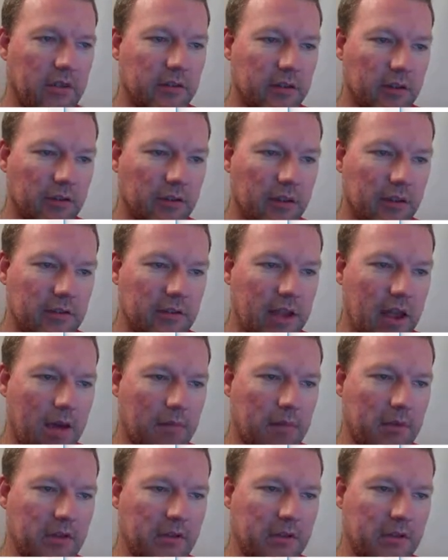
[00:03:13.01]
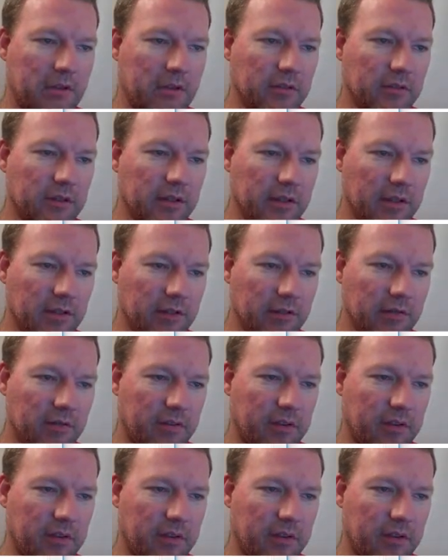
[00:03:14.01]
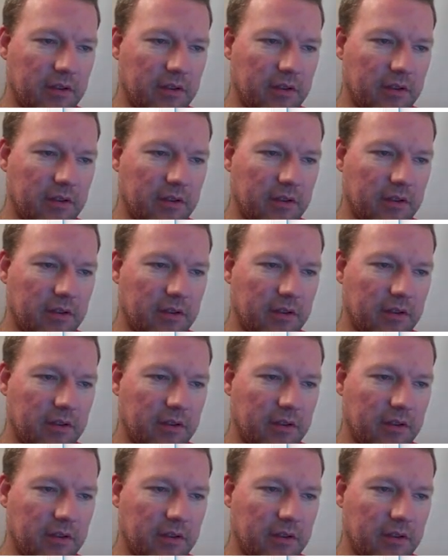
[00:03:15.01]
So this happens to live